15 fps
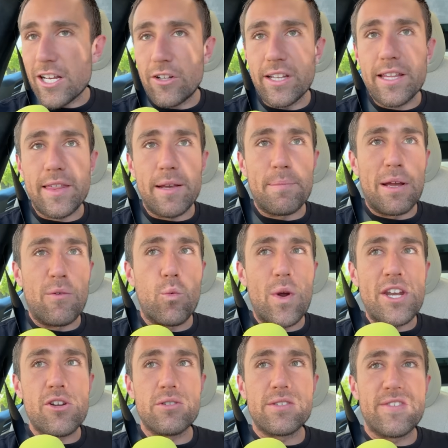only thing my
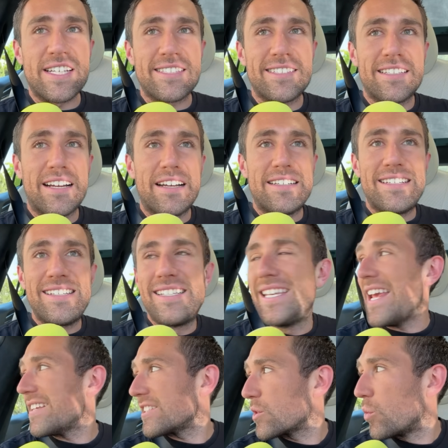Windows Vista
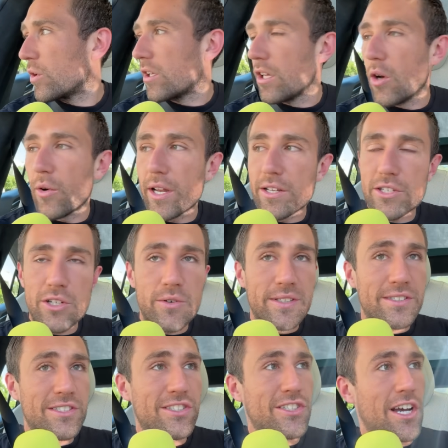disk would load into. It
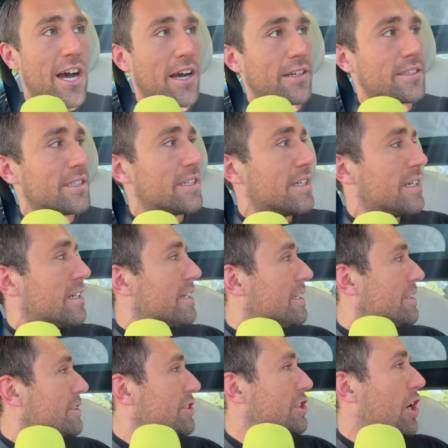sucked.
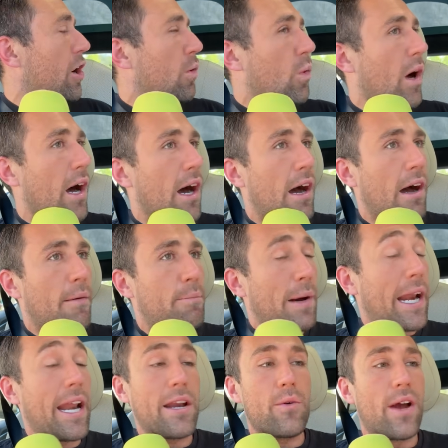So, uh, but
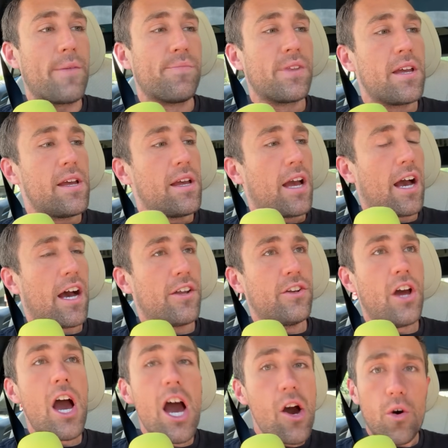anyway, uh,
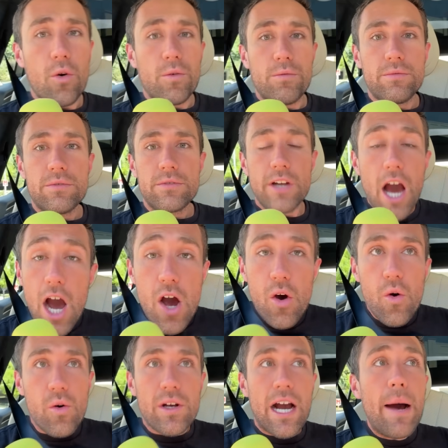no, no.
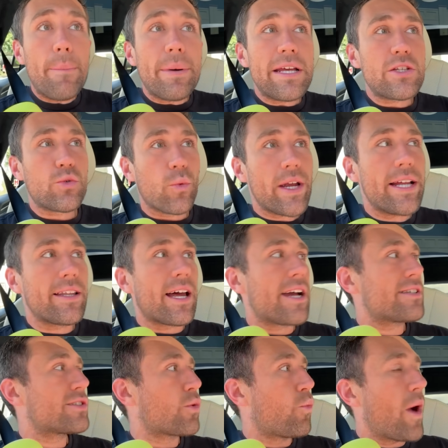Companies
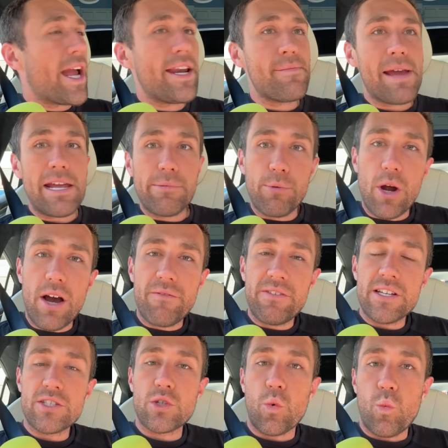realize the way to make profit
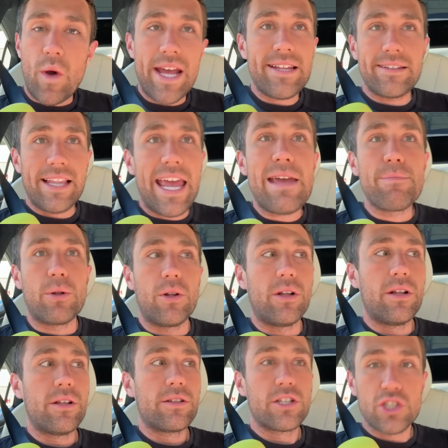is to white label
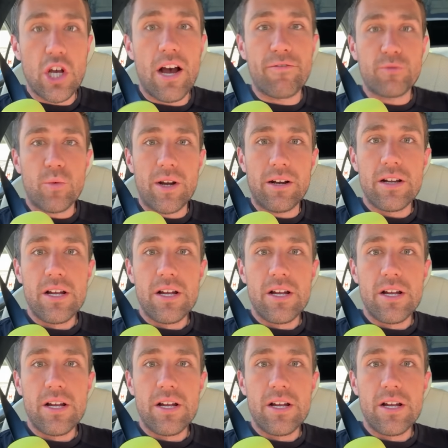the software.